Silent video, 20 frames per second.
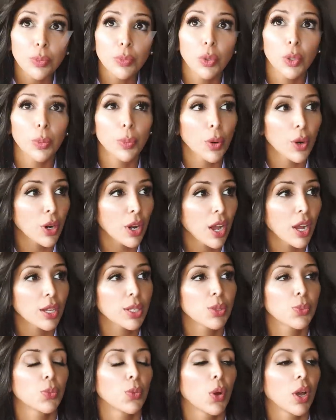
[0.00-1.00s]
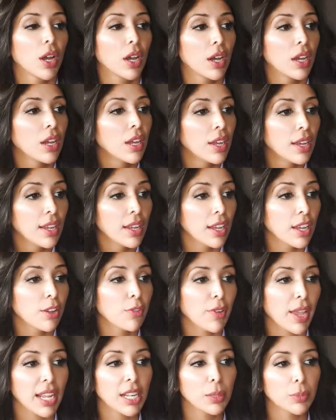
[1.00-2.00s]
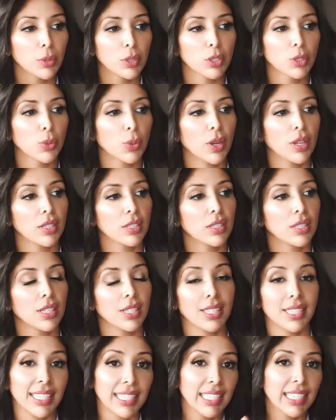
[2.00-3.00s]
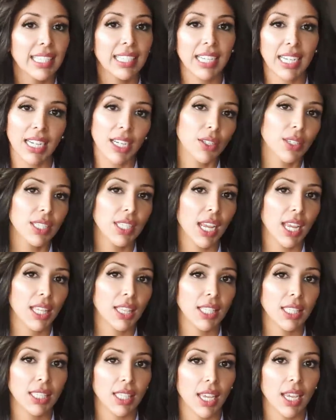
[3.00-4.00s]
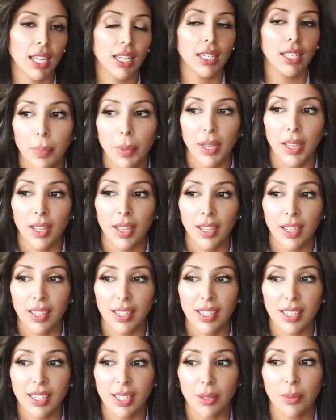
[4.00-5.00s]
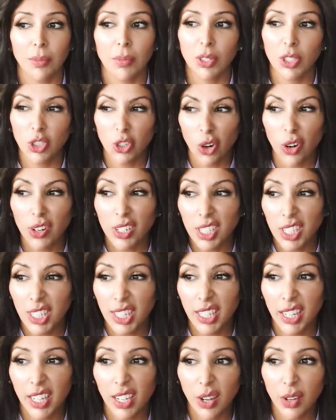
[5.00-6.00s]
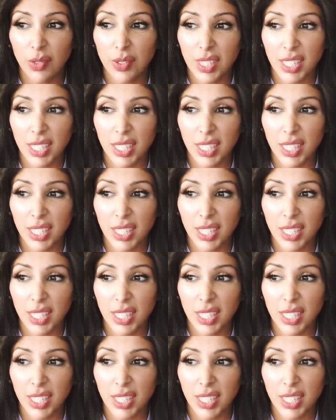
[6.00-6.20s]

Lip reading: more products were available to us that didn't irritate the skin, but majority of